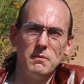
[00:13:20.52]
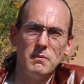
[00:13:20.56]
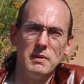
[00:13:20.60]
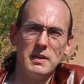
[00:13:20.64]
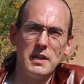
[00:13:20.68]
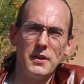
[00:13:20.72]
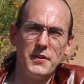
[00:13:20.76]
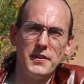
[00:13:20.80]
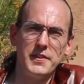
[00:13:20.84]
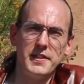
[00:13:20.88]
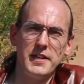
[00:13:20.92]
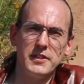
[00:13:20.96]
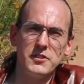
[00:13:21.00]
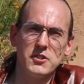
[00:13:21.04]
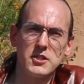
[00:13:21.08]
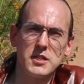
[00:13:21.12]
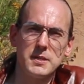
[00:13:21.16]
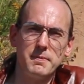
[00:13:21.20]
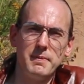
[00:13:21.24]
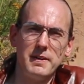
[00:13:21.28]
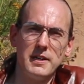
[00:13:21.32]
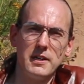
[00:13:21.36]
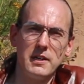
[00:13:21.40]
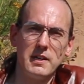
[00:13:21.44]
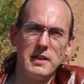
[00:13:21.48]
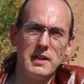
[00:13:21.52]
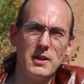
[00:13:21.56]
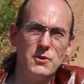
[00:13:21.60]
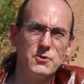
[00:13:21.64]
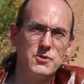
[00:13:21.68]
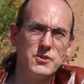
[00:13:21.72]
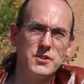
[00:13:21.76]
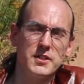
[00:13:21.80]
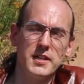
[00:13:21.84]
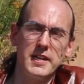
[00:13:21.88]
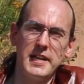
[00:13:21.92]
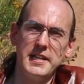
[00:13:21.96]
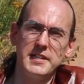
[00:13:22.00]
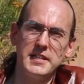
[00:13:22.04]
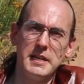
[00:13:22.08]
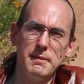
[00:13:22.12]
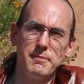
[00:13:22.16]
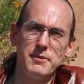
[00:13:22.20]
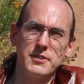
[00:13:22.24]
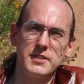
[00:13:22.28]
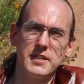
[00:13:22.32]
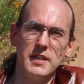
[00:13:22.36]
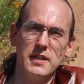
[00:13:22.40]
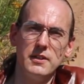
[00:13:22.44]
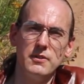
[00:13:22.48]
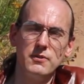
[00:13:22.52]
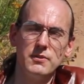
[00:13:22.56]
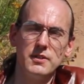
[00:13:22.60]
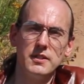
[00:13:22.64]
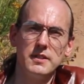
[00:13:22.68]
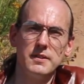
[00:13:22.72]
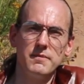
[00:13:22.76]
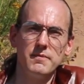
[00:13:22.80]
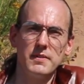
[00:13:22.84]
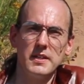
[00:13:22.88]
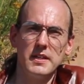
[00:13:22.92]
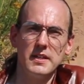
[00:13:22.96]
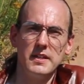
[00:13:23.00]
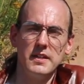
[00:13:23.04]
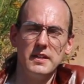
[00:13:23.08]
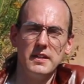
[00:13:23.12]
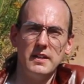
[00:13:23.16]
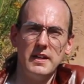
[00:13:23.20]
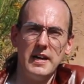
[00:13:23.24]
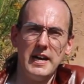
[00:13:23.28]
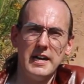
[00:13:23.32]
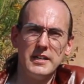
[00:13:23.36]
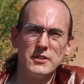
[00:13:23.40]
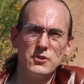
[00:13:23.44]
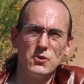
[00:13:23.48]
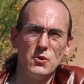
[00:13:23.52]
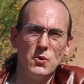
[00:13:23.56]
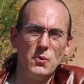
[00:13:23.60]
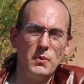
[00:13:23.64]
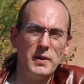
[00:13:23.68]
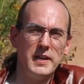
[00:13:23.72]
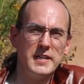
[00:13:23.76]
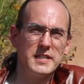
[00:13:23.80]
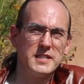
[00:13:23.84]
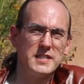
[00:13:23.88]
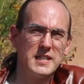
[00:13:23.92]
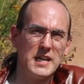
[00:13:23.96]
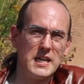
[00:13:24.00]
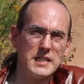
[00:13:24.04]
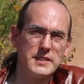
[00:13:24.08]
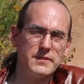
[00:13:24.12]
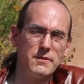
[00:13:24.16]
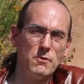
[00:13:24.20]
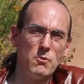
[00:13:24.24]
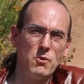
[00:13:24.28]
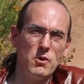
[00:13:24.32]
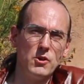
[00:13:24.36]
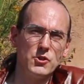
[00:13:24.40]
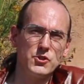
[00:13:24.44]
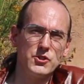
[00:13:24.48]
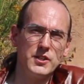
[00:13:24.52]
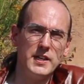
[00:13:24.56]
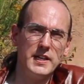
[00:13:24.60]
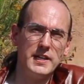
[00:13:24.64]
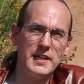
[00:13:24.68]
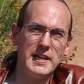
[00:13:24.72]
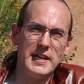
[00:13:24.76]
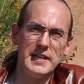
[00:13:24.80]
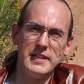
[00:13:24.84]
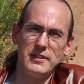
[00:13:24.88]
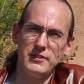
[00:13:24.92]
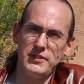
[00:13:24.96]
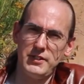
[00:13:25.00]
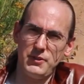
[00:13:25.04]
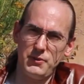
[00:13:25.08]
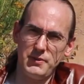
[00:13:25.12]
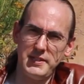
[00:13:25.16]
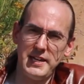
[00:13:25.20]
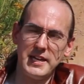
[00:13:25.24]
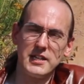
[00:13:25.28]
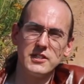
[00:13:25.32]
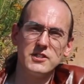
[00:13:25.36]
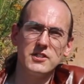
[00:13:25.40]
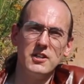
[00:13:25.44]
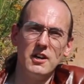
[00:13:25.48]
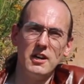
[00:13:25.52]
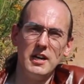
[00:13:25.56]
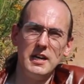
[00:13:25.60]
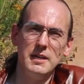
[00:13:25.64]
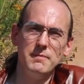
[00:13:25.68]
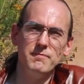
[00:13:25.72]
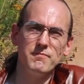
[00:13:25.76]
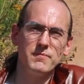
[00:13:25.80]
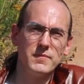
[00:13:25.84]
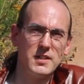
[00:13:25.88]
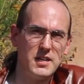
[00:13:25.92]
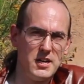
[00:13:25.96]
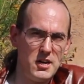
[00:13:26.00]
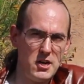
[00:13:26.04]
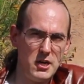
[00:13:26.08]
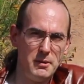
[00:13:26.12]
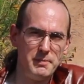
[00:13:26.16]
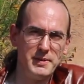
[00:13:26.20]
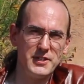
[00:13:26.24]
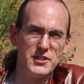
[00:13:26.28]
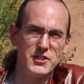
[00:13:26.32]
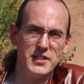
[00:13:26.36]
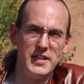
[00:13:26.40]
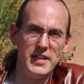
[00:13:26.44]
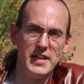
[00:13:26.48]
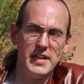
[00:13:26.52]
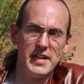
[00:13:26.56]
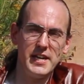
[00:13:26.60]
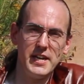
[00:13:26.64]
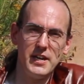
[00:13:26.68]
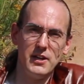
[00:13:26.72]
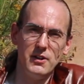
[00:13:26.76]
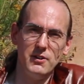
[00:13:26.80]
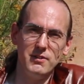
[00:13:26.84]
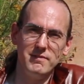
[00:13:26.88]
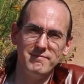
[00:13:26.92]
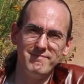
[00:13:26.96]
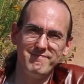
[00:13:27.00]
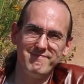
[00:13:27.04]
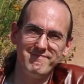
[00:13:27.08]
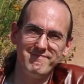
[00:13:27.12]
Well, I think that just about closes today's episode. As always, thanks for watching, and until next time, I'll be seeing you.